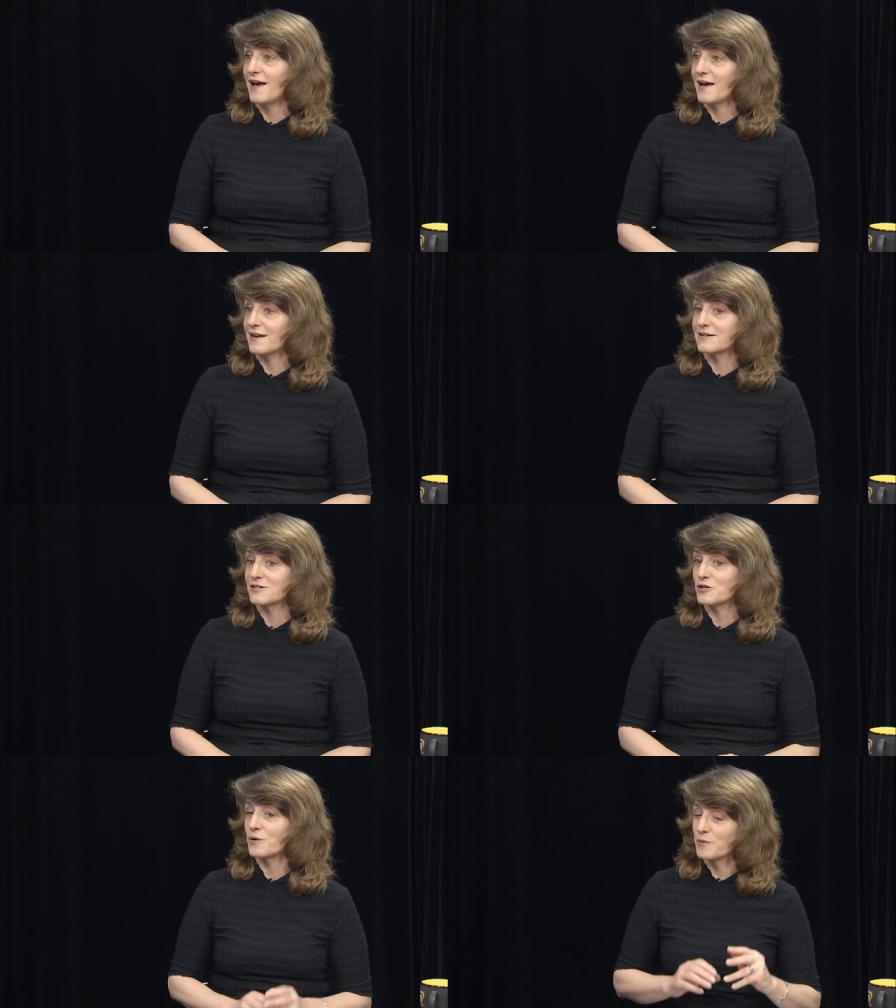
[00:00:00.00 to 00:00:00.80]

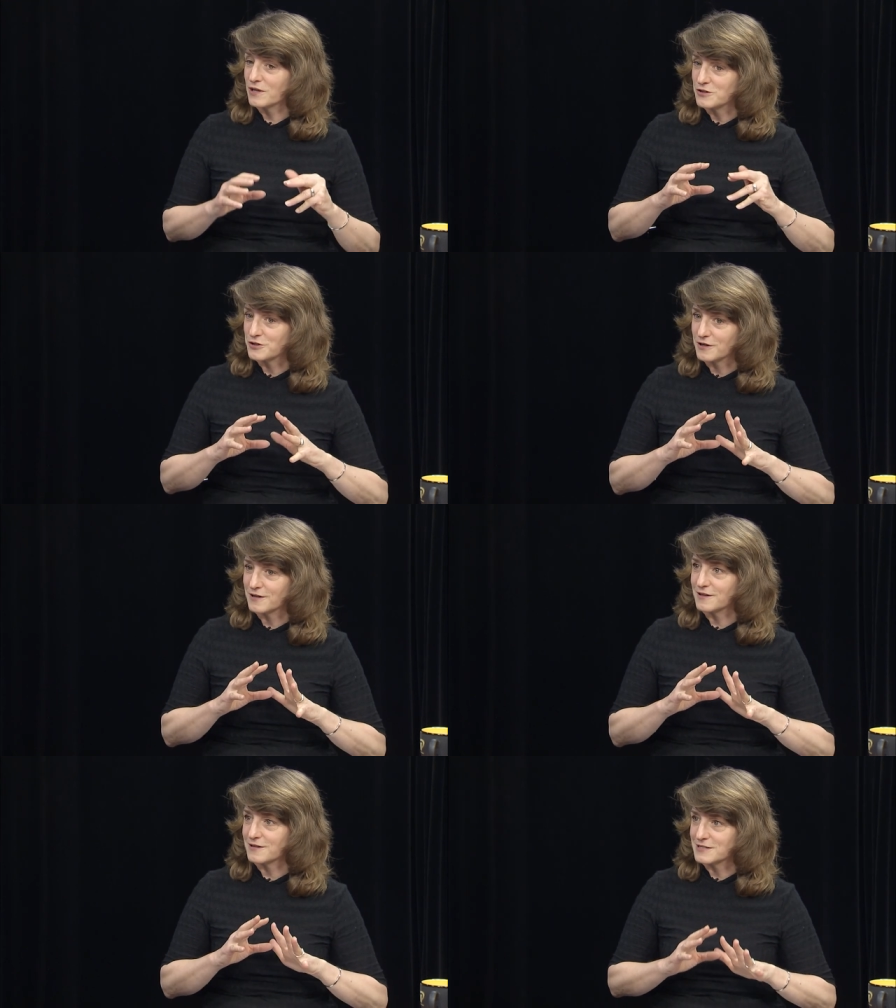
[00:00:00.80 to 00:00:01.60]
And so it really
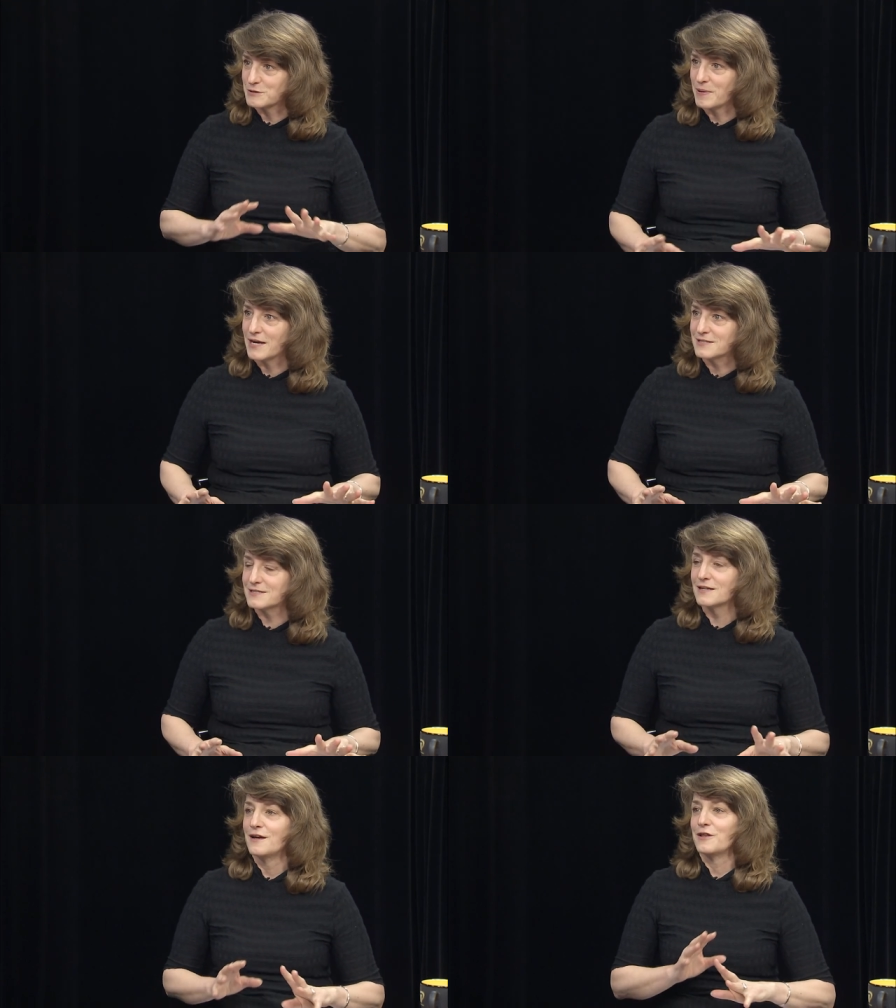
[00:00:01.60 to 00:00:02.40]
took the
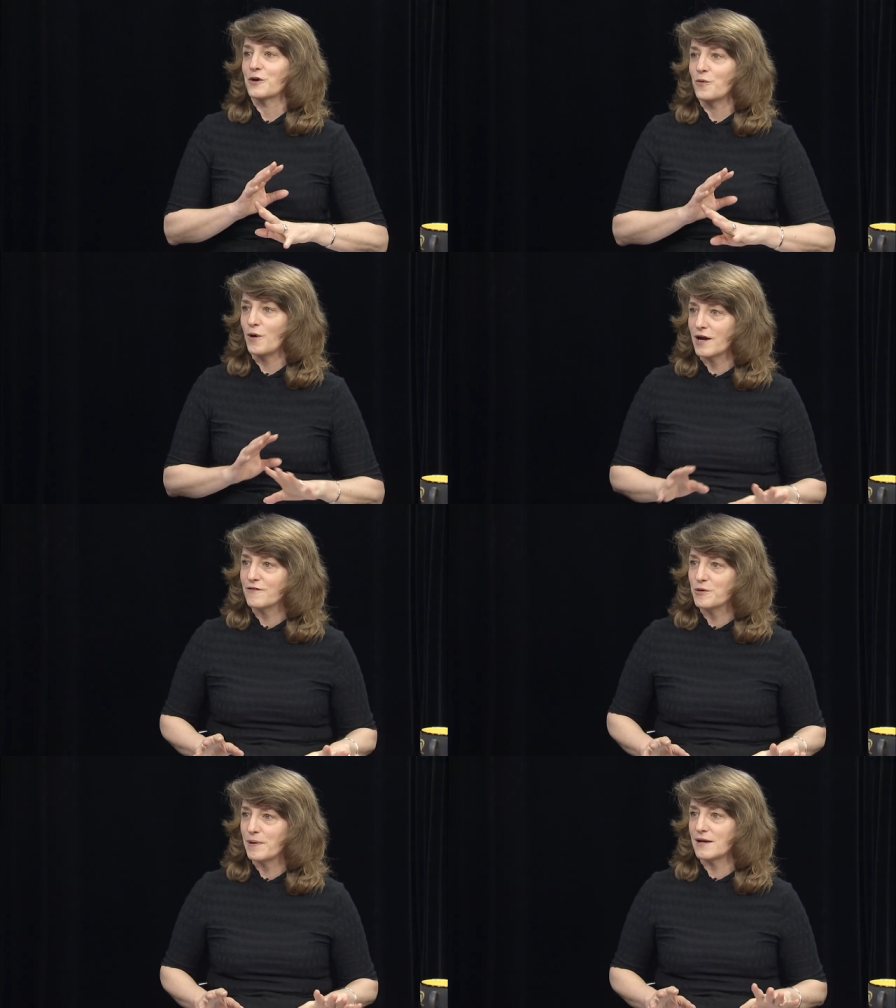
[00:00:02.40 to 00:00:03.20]
space, the quiet
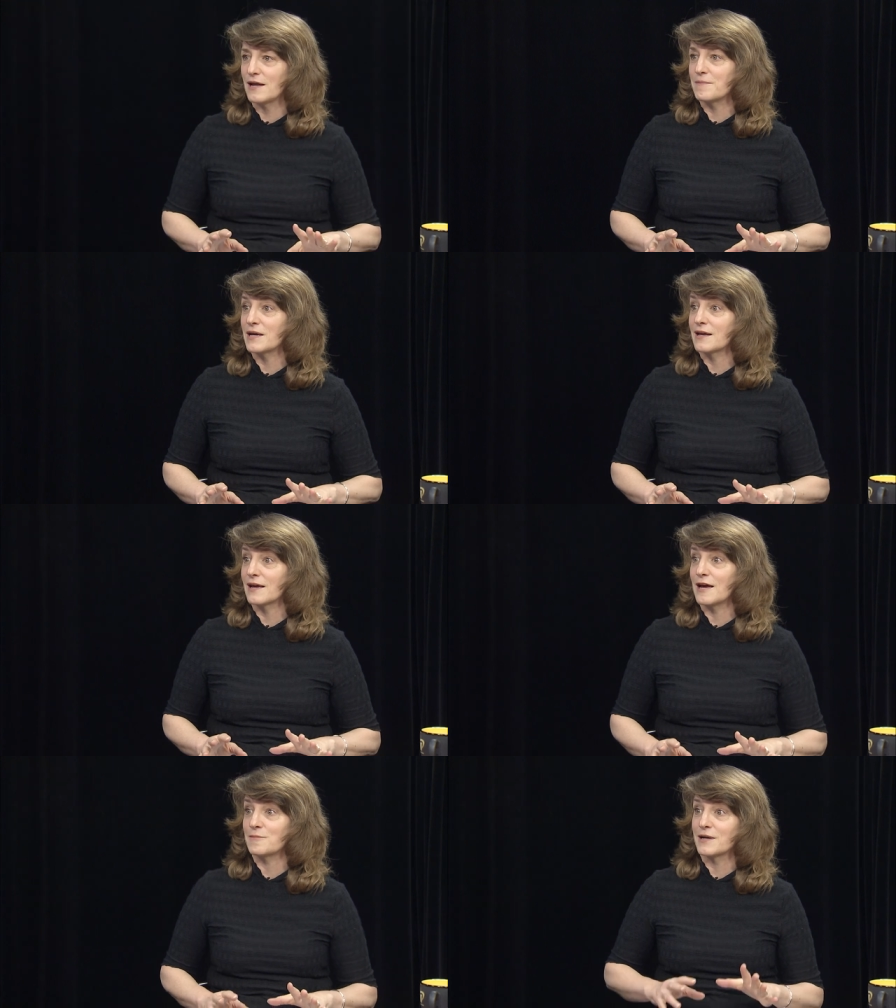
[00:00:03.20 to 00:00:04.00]
of the
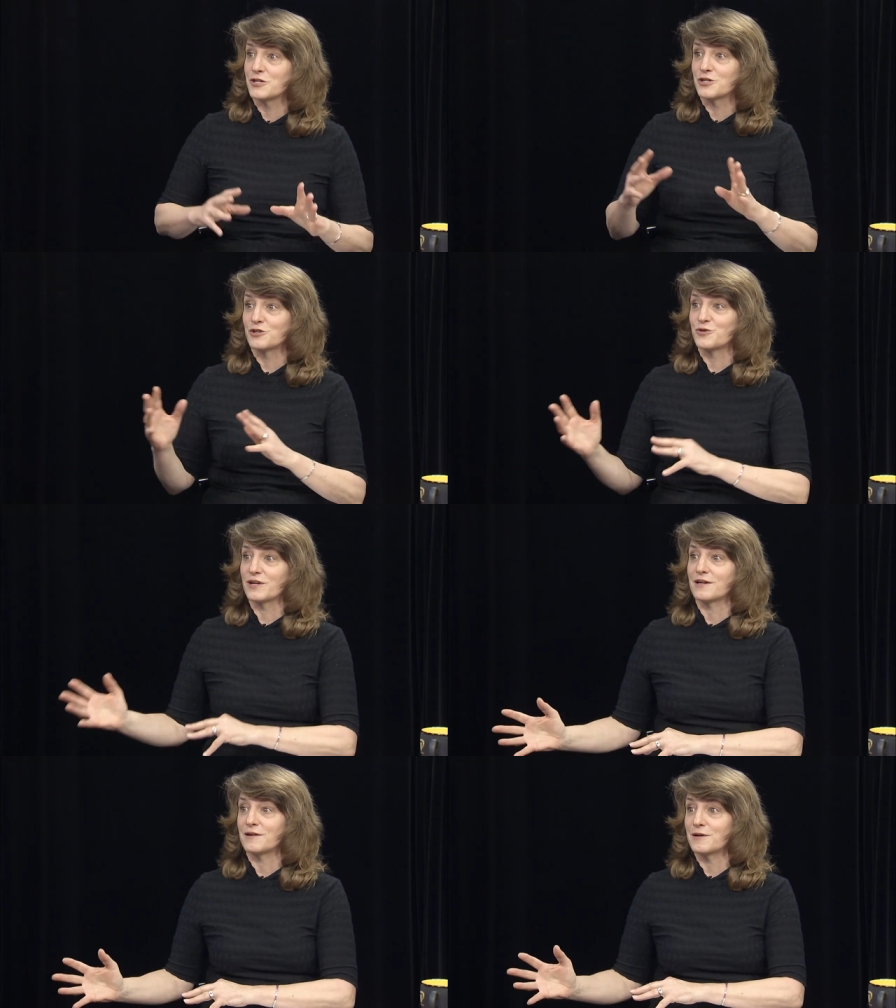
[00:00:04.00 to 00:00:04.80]
pandemic, and my
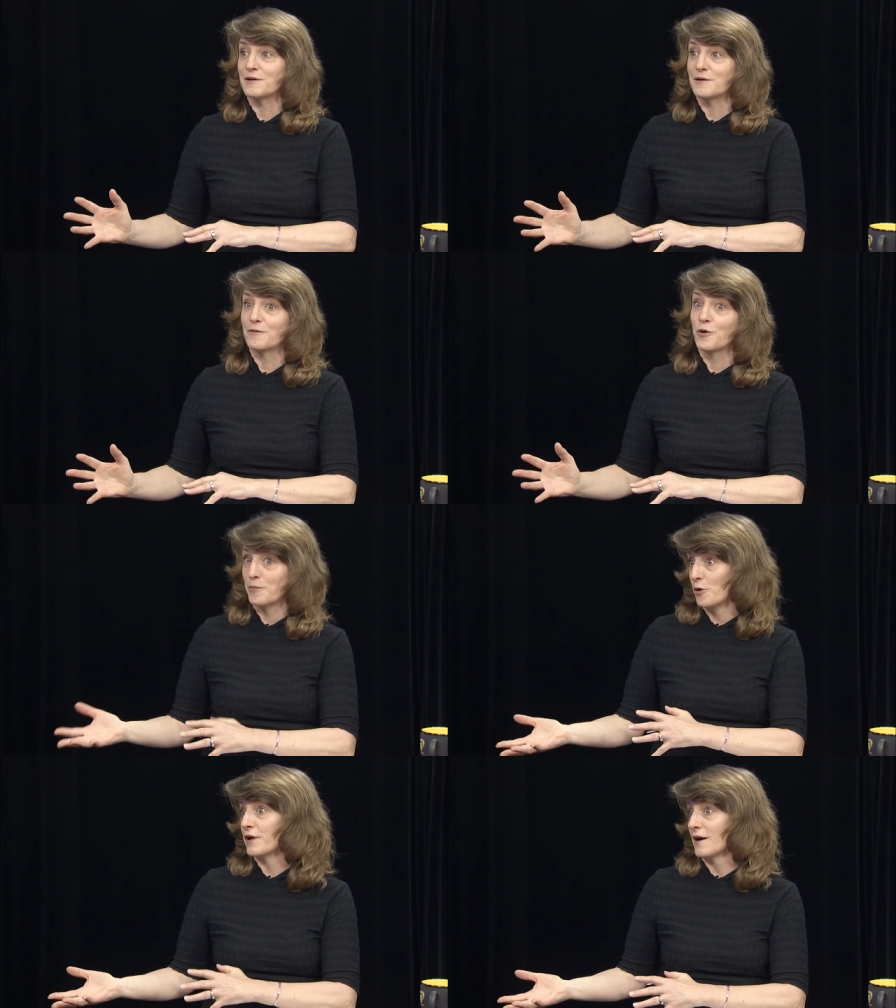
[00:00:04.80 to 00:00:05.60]
children were being
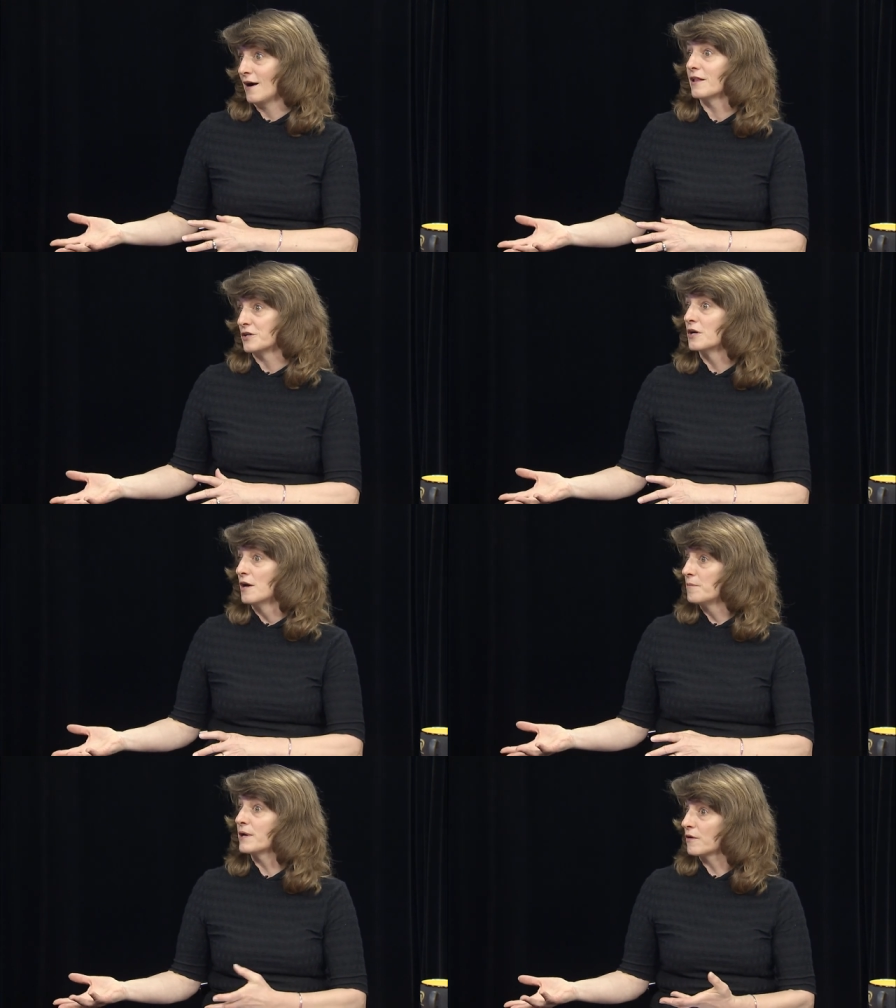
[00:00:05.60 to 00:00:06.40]
both in grown, college,
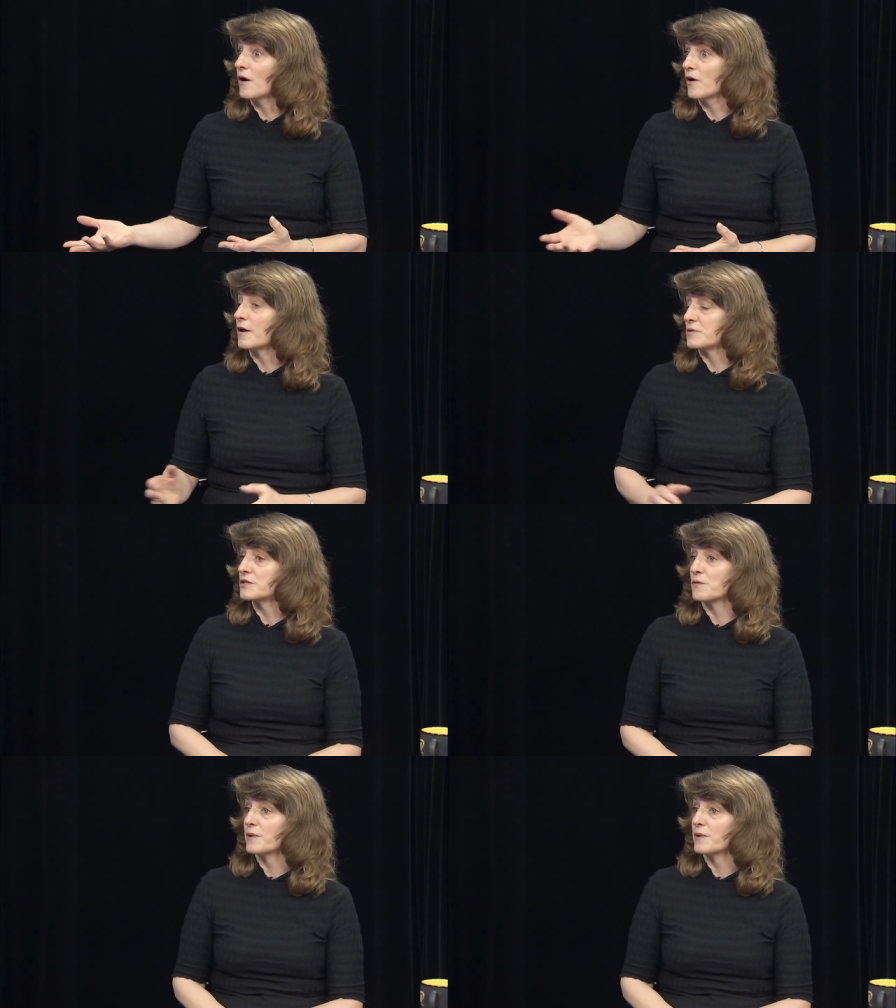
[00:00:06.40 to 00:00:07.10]
yeah, being yeah. grown ups to yeah.